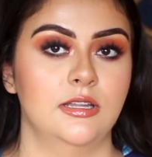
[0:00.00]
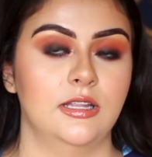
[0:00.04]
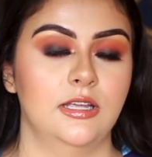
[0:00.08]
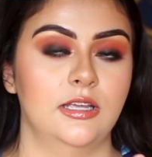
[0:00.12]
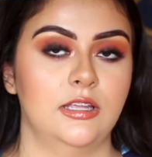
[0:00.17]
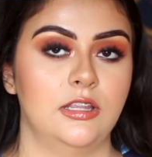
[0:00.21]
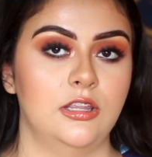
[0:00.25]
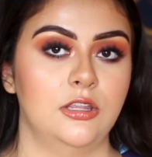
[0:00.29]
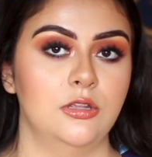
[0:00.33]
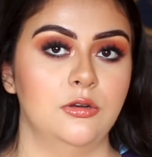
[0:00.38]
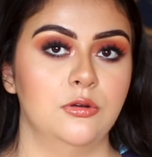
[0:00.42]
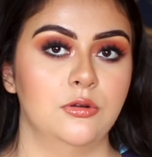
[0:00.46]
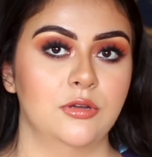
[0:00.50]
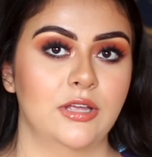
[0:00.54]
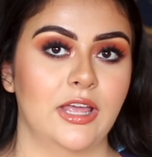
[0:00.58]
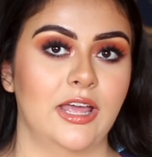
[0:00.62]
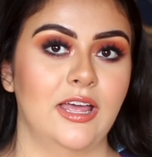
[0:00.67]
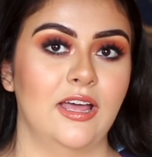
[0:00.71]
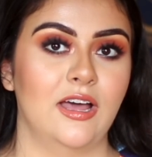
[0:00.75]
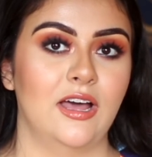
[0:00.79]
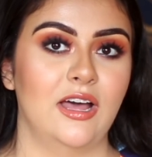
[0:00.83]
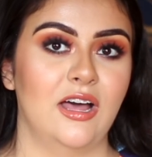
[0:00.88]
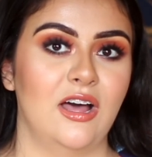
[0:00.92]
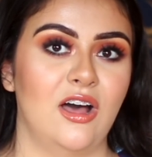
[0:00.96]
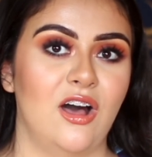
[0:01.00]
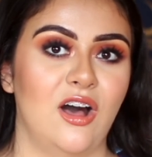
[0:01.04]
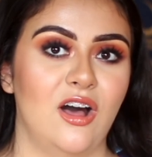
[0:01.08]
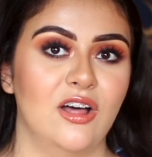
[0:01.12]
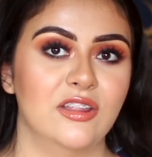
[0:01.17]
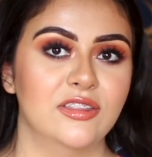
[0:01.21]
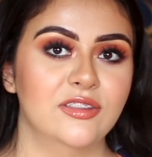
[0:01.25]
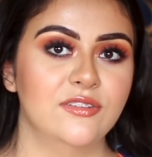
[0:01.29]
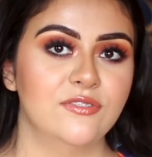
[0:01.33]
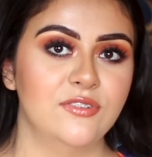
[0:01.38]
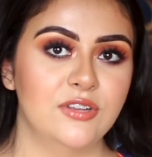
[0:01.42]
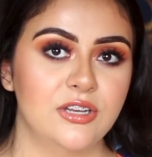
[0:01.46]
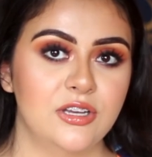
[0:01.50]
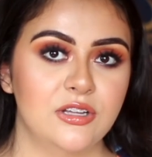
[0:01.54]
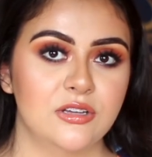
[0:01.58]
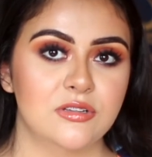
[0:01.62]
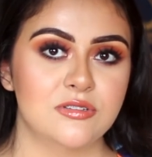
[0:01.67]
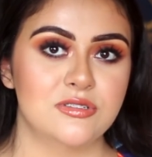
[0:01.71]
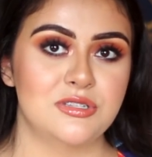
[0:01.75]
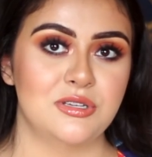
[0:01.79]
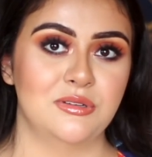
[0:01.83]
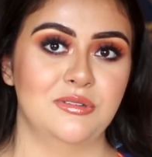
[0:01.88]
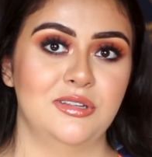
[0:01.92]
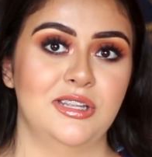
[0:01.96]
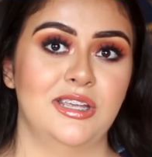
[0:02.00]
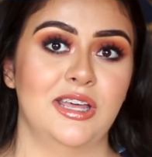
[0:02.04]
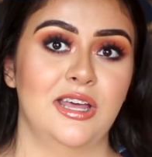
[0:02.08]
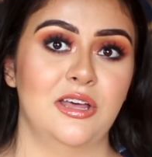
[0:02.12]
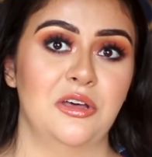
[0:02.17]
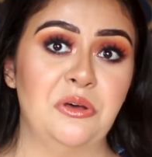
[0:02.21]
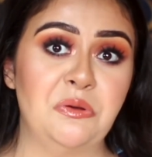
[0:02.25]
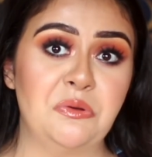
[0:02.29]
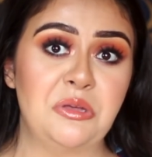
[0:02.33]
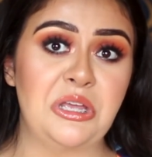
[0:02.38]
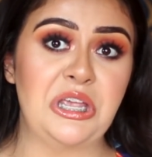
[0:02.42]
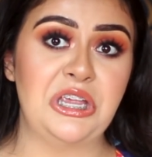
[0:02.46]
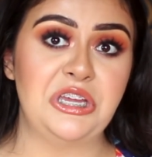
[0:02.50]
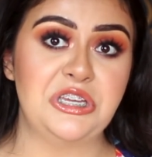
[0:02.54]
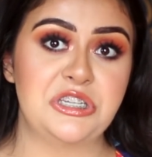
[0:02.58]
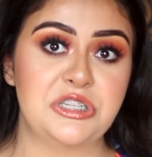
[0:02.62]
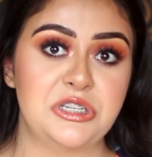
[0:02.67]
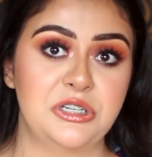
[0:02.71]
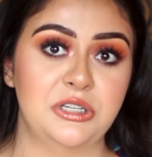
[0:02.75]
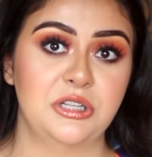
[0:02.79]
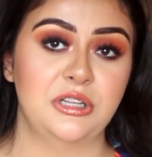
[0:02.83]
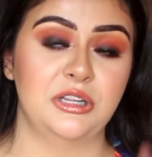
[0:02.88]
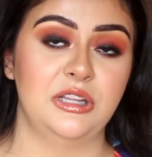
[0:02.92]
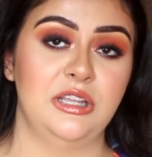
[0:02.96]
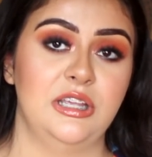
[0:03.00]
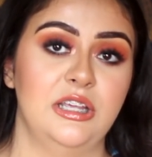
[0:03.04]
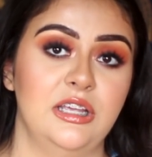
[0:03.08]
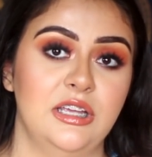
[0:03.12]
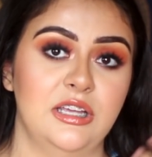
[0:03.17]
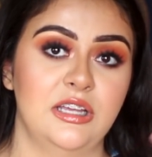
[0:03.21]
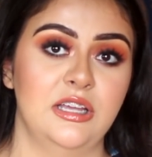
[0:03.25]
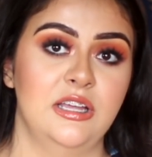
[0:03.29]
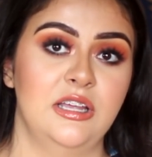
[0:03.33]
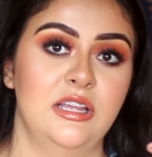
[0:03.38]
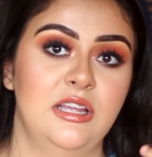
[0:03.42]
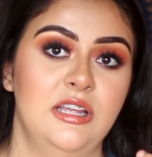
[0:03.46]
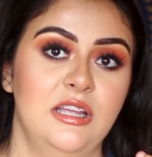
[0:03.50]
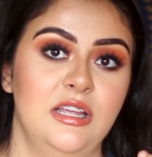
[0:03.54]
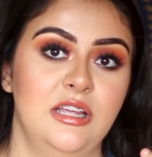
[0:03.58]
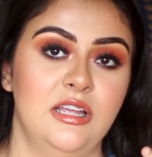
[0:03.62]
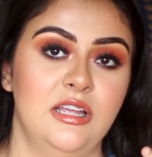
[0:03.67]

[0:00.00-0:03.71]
Like, you don't get all the videos, you only get occasionally